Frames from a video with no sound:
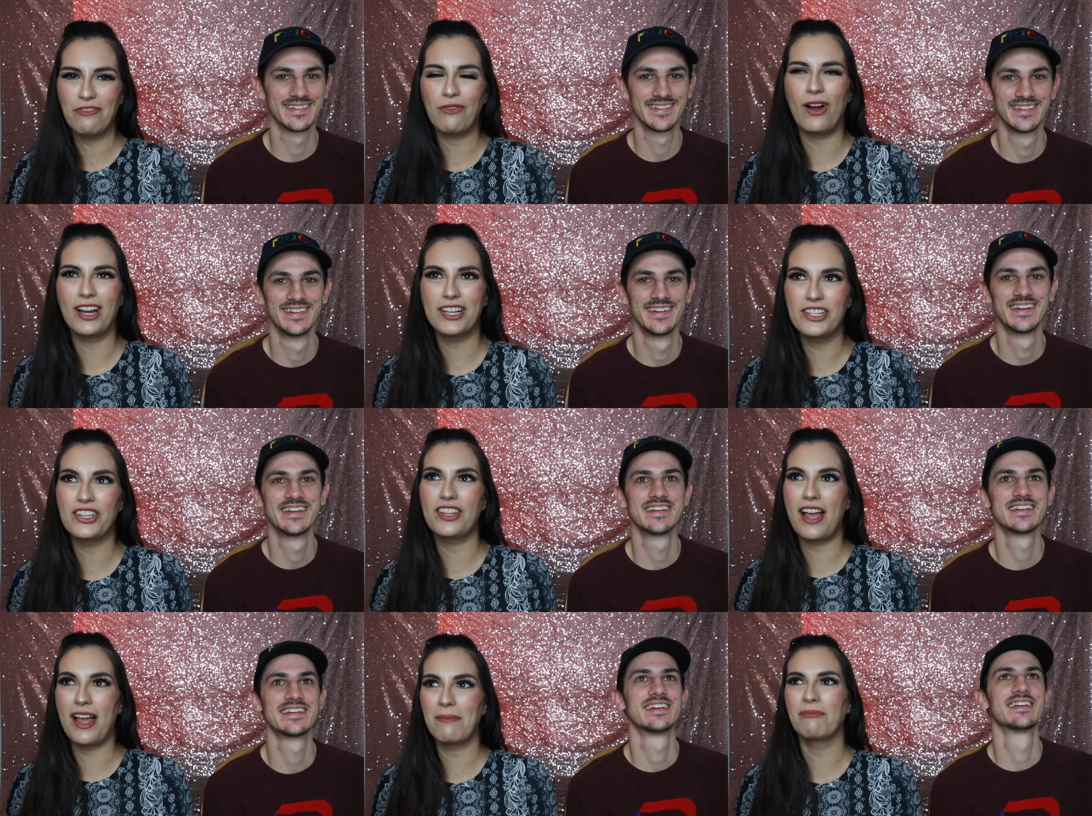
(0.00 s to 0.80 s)
Speaker 1: watched
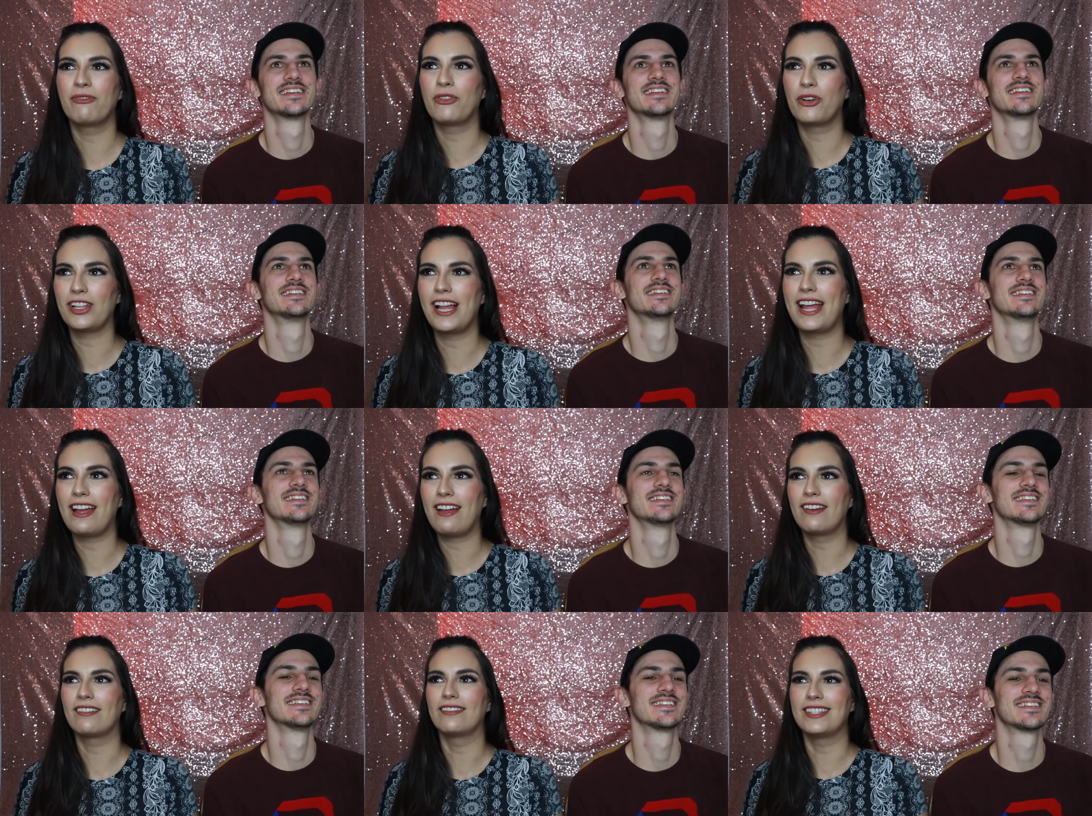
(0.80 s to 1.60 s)
them for
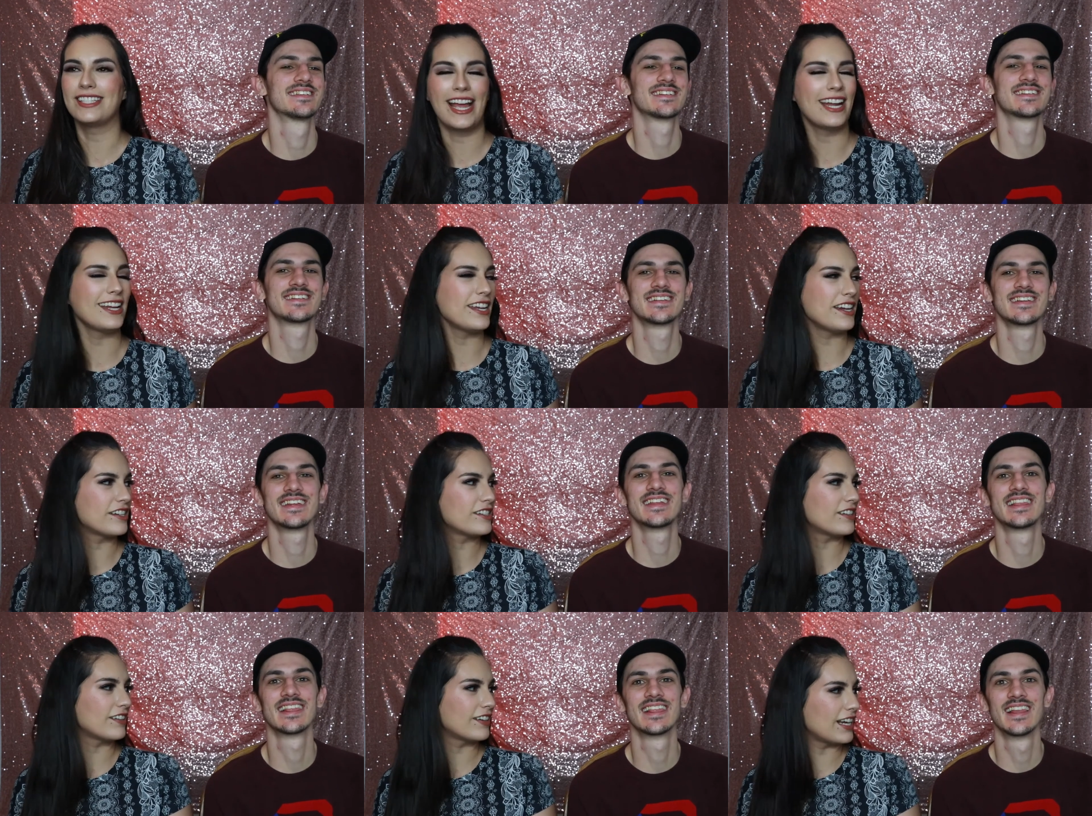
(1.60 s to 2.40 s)
like 10 she
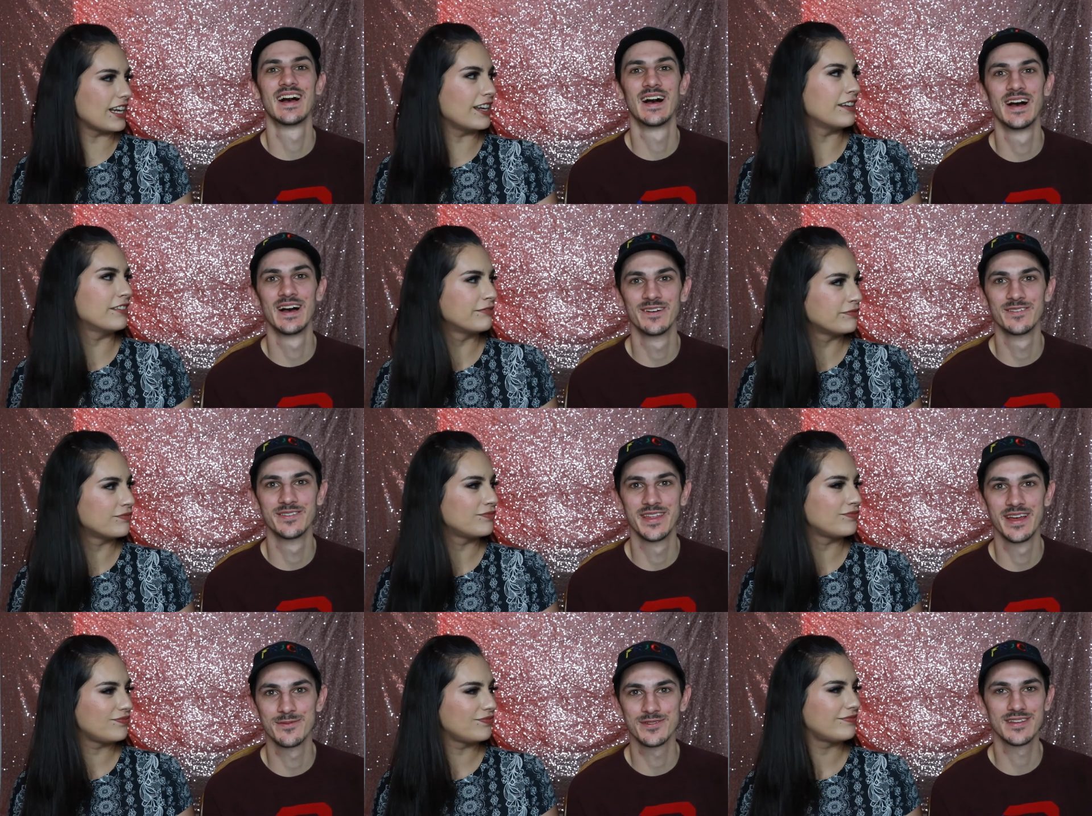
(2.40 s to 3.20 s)
years already.
Speaker 2: loves
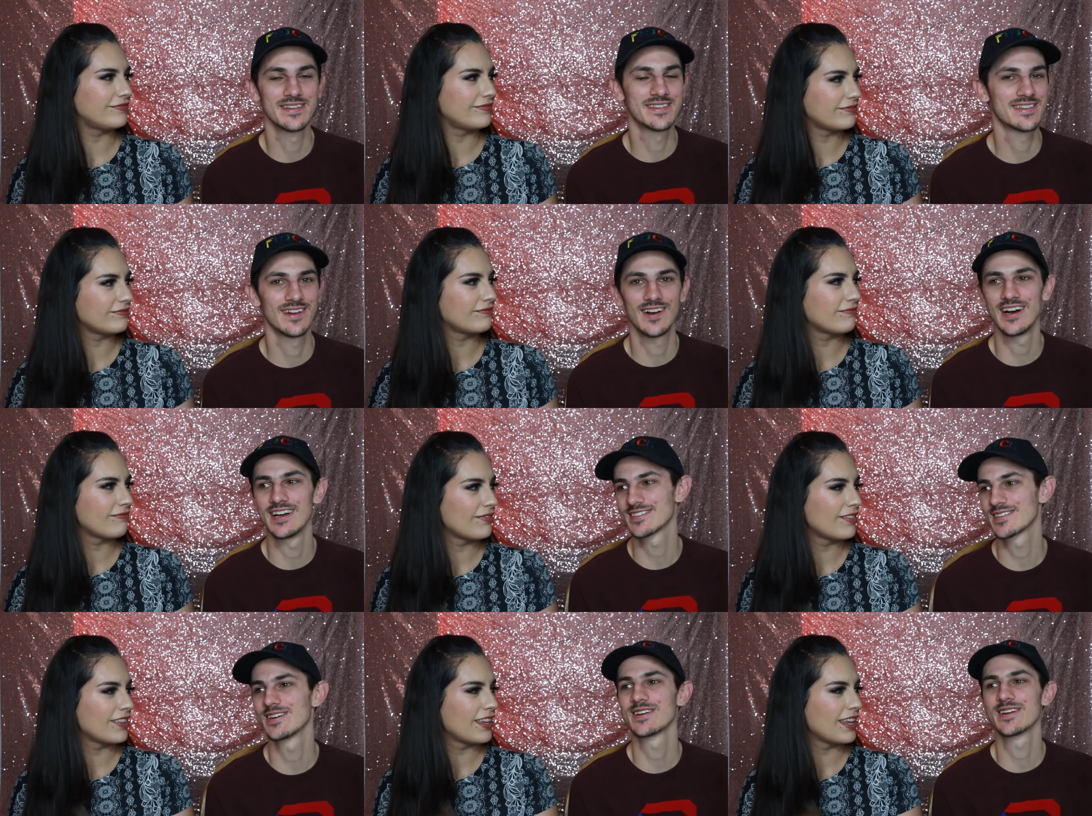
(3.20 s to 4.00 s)
them. She still, I
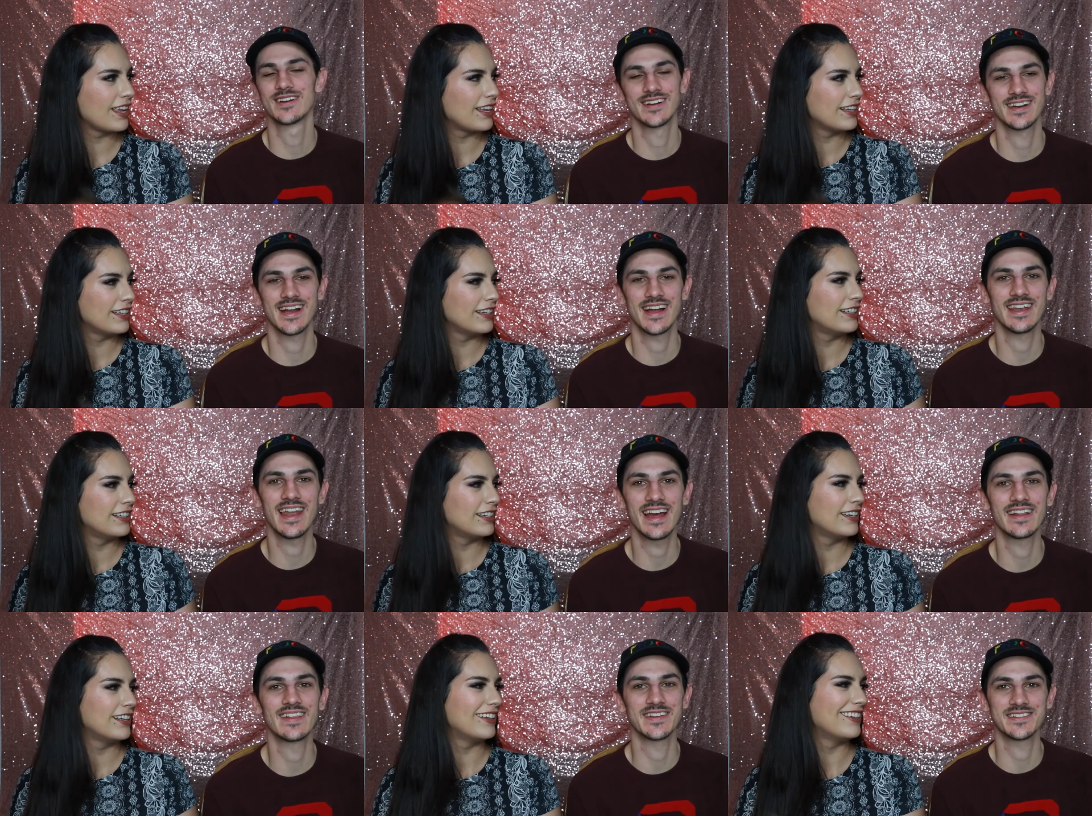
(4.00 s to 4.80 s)
still hear her at
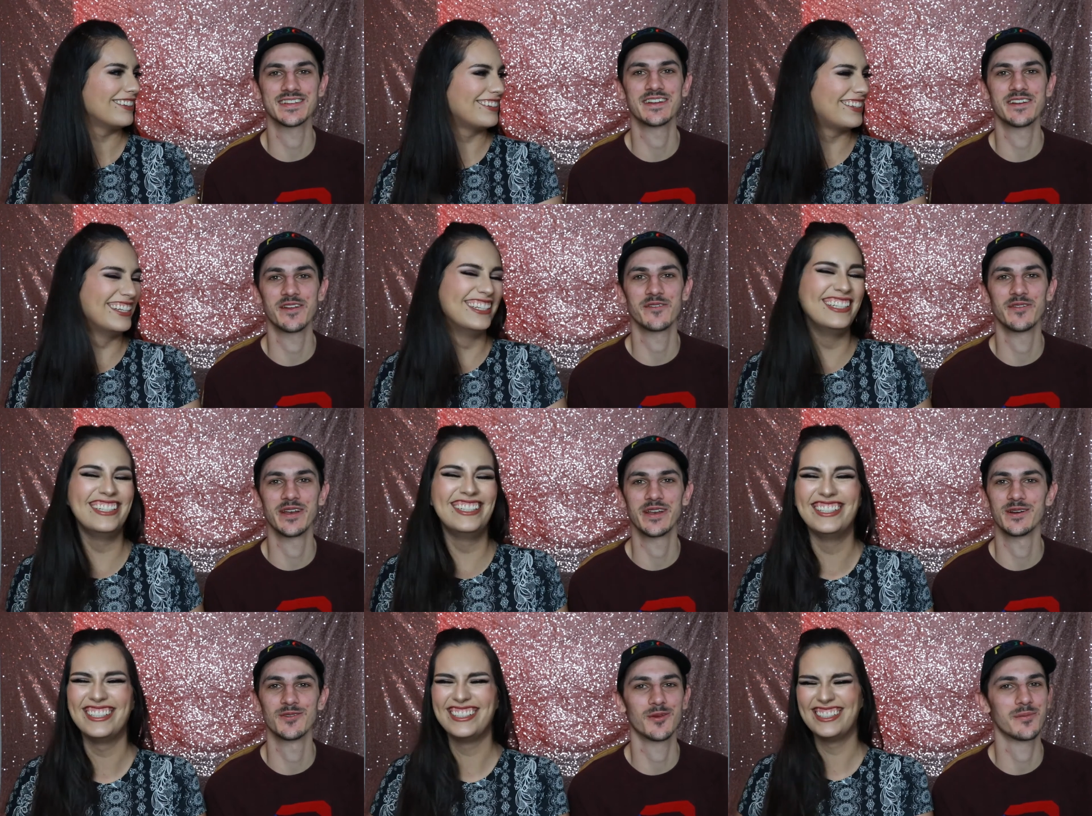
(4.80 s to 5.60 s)
night listening to their
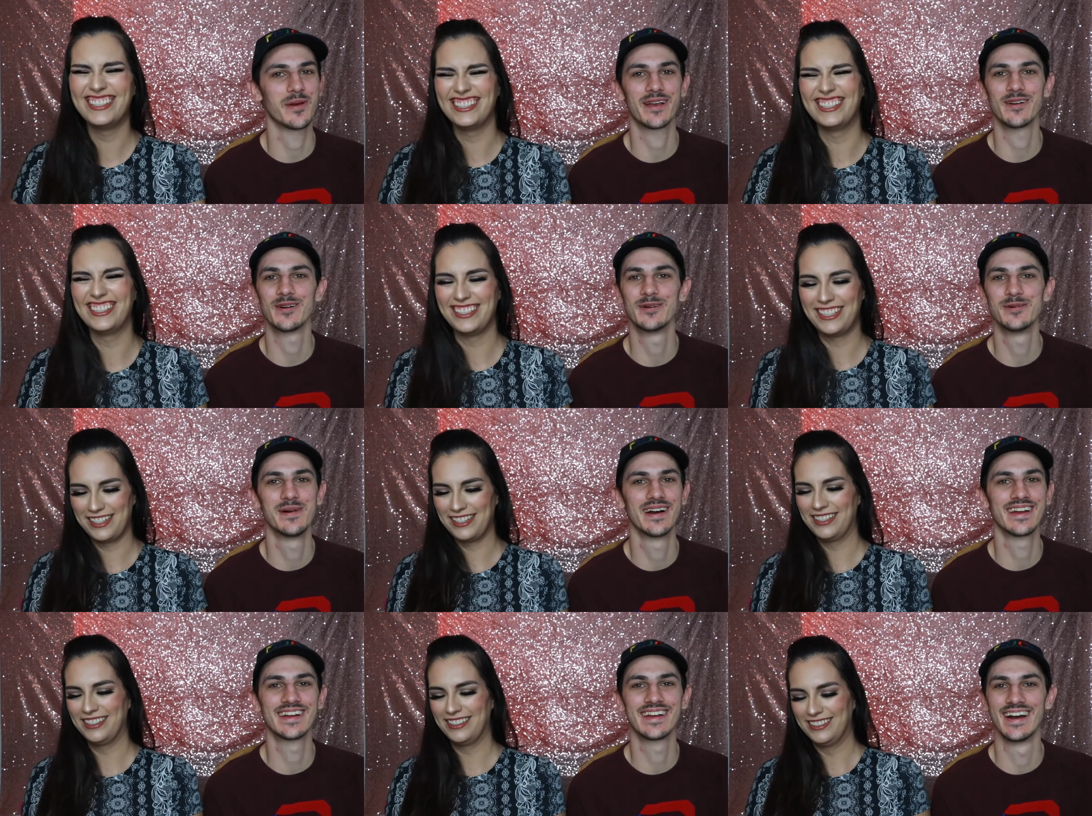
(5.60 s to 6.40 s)
videos. I'm like, oh
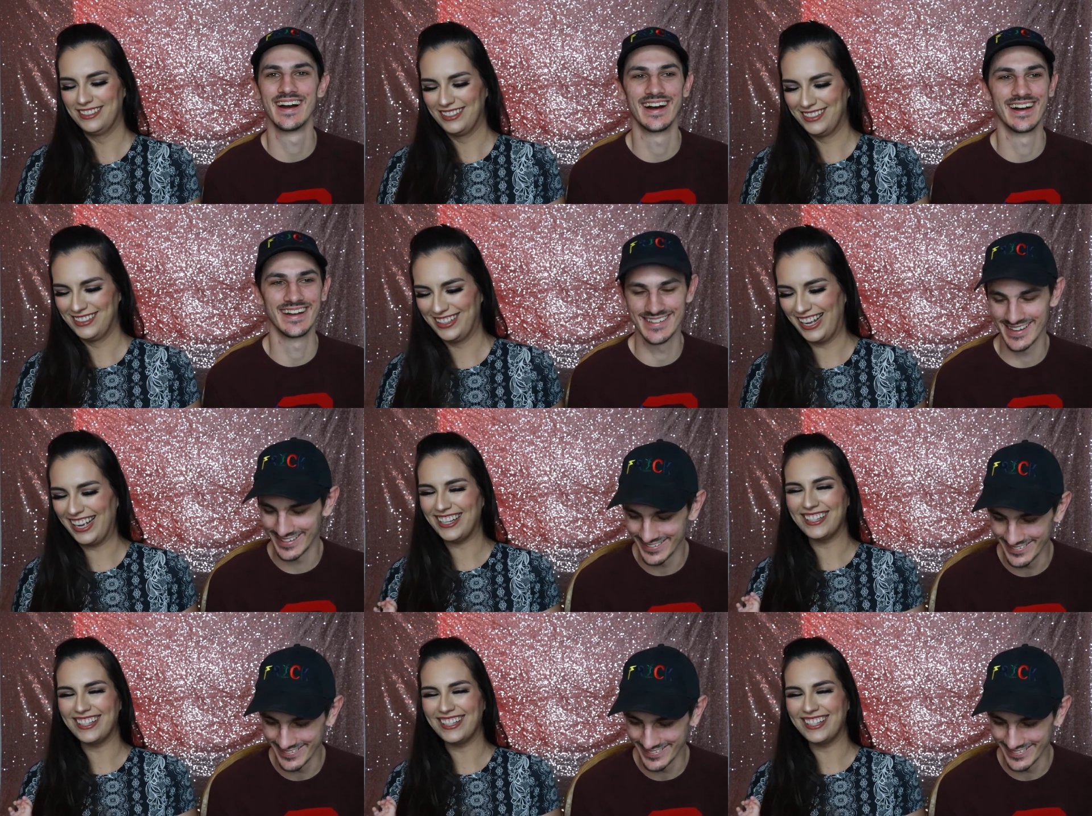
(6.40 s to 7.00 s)
my gosh. Oh,